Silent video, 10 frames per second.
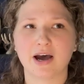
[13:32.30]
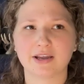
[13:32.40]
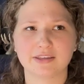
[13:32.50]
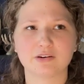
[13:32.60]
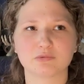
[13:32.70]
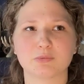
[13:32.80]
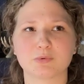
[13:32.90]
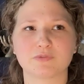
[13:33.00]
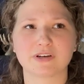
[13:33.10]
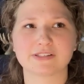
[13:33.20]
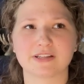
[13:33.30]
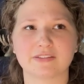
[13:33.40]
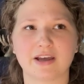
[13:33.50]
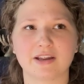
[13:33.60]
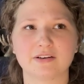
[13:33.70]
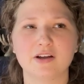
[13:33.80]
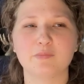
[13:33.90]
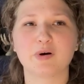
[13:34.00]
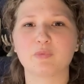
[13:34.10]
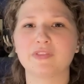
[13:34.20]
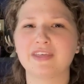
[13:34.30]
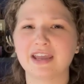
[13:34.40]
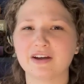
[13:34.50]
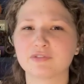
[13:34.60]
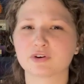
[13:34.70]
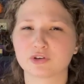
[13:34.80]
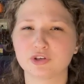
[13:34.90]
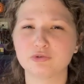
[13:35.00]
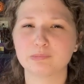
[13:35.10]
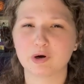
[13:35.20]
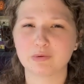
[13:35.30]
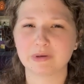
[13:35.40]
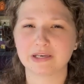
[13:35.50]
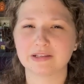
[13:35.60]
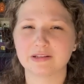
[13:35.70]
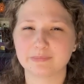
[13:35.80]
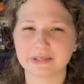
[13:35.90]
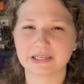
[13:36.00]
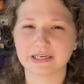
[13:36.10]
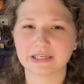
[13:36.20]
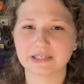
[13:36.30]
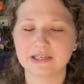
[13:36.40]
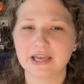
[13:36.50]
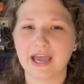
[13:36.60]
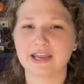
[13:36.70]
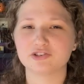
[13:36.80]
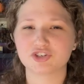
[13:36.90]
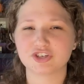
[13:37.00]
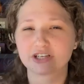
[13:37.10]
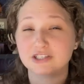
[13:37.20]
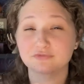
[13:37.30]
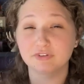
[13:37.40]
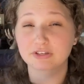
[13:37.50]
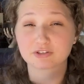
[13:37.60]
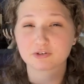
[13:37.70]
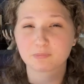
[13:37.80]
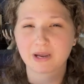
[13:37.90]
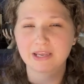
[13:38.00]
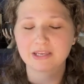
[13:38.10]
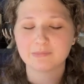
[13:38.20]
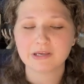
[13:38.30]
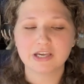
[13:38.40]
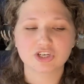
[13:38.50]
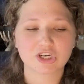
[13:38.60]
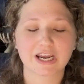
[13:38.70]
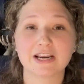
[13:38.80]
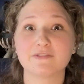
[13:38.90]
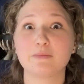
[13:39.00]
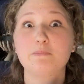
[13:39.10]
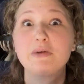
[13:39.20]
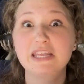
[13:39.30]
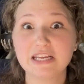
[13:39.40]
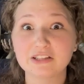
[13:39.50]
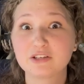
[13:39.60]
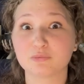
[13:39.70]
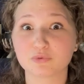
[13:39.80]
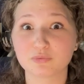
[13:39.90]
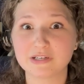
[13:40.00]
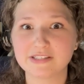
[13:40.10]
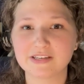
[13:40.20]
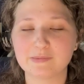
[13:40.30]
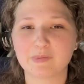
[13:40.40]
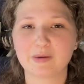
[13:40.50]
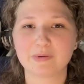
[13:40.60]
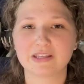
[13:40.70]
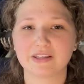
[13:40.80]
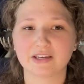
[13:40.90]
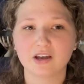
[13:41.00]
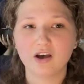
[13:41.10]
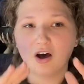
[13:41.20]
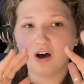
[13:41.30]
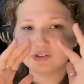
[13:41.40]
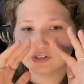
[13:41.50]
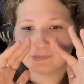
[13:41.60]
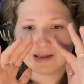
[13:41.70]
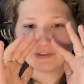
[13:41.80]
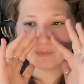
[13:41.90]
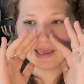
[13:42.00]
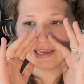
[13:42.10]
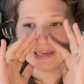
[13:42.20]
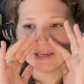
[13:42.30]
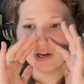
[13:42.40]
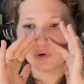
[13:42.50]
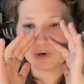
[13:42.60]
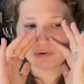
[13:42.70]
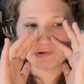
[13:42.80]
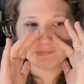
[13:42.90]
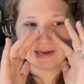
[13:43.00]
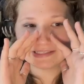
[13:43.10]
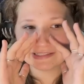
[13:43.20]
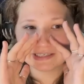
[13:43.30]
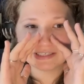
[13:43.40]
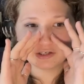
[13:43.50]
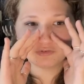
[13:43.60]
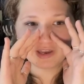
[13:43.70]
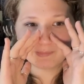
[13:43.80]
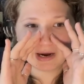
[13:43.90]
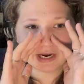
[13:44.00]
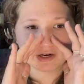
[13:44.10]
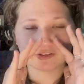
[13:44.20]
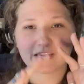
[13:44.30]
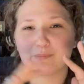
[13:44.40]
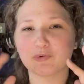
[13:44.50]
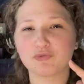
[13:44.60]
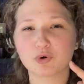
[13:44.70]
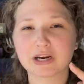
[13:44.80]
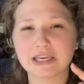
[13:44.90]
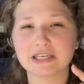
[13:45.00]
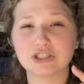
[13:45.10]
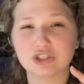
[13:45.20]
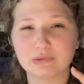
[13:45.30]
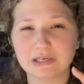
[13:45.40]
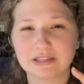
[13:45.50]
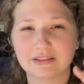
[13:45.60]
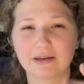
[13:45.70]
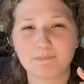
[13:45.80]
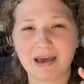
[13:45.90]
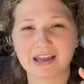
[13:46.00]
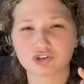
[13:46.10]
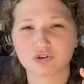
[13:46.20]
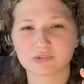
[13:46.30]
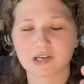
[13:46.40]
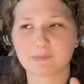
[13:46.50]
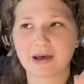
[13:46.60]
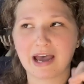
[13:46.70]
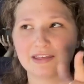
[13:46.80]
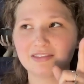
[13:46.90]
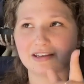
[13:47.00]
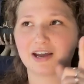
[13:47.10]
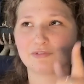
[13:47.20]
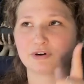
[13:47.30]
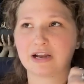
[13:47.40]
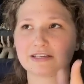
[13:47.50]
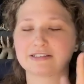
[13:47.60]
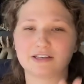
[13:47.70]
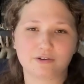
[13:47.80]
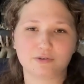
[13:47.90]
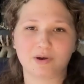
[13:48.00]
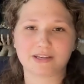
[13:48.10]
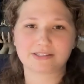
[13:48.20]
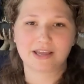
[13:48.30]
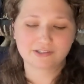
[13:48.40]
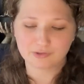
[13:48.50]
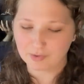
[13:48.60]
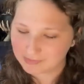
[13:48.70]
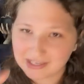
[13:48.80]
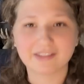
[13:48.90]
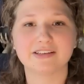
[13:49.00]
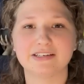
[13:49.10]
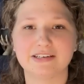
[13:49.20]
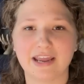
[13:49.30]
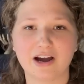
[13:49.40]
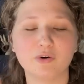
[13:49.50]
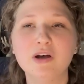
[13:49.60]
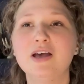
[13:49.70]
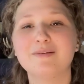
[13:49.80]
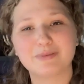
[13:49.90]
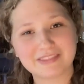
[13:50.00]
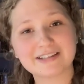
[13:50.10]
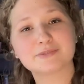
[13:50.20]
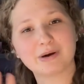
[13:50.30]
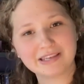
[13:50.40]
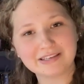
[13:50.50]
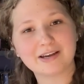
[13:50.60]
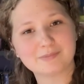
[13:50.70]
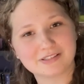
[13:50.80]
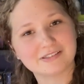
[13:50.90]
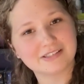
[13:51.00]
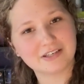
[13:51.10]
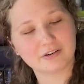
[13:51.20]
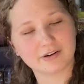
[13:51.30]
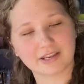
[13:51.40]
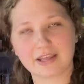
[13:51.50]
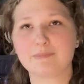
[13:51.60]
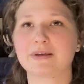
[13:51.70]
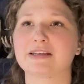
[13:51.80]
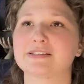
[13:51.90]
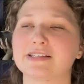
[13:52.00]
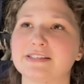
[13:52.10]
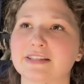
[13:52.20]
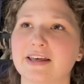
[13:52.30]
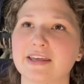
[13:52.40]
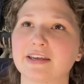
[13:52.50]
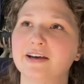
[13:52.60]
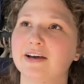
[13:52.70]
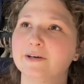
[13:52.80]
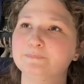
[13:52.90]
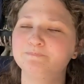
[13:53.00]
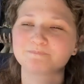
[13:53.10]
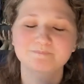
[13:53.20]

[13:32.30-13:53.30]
I can't remember if I said that, but when they have their cute moment in the beginning and she gets flustered by him, she kind of immediately ruins it by being like, also, by the way, werewolf bites can kill vampires. And before he can do anything, Matt shows up. I think I forgot to tell you guys that, so I'm telling you now. But that's why he comes to see her again, because he's like, um,